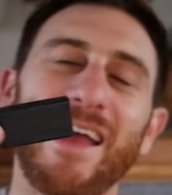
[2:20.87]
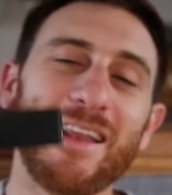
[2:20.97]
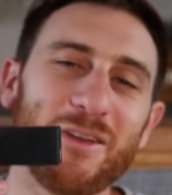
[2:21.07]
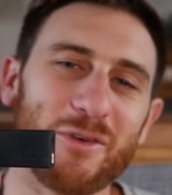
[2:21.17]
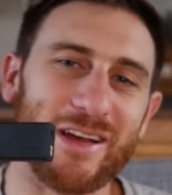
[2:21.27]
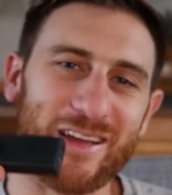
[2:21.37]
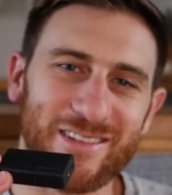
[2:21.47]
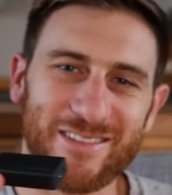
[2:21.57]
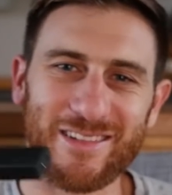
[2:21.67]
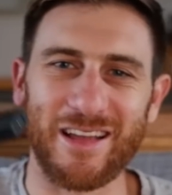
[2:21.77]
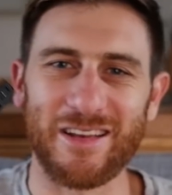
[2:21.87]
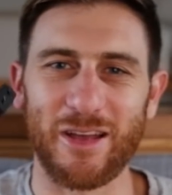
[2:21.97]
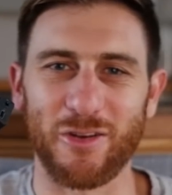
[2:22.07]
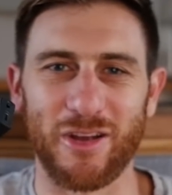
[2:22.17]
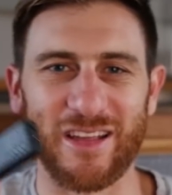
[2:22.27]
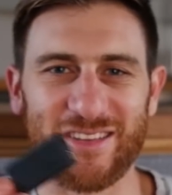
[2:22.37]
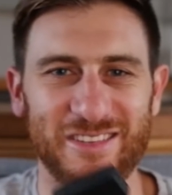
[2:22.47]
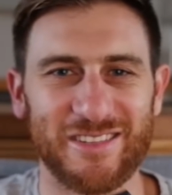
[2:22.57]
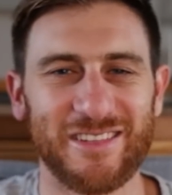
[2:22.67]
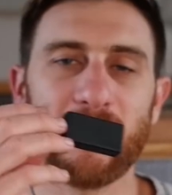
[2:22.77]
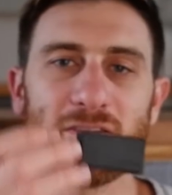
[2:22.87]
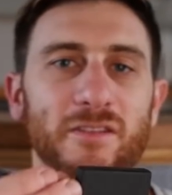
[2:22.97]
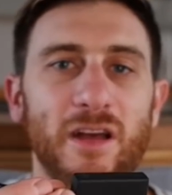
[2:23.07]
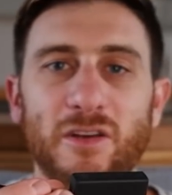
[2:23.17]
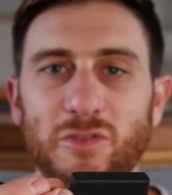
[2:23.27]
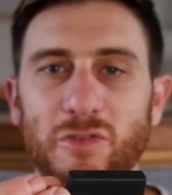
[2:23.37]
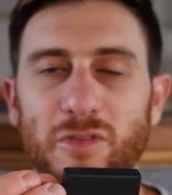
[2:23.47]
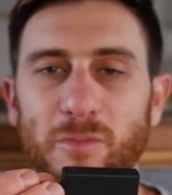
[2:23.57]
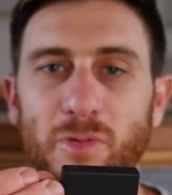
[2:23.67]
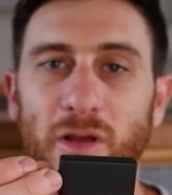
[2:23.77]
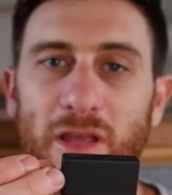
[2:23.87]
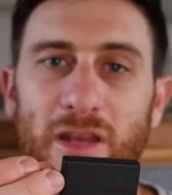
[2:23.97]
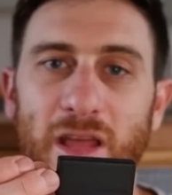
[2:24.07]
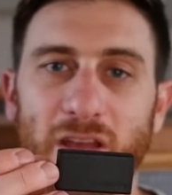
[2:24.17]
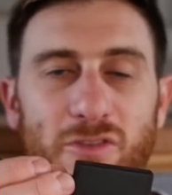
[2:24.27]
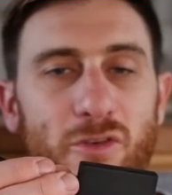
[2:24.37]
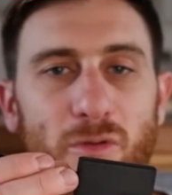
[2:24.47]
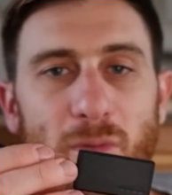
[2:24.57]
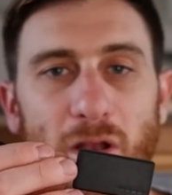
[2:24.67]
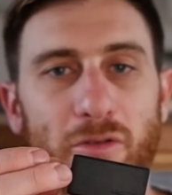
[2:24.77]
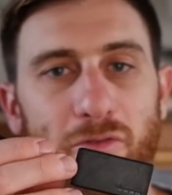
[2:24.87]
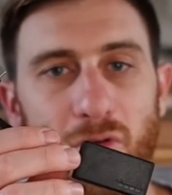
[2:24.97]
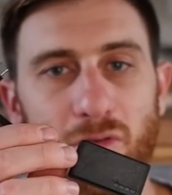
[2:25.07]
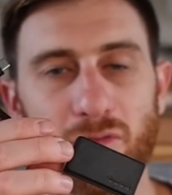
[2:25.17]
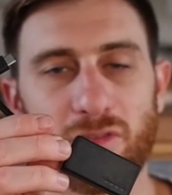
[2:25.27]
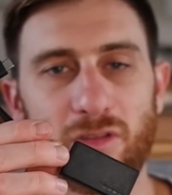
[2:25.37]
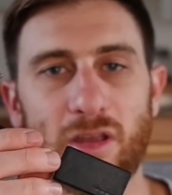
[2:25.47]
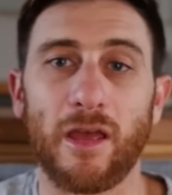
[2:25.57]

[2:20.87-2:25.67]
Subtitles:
Anyway, I digress. This allows you to plug in external microphones.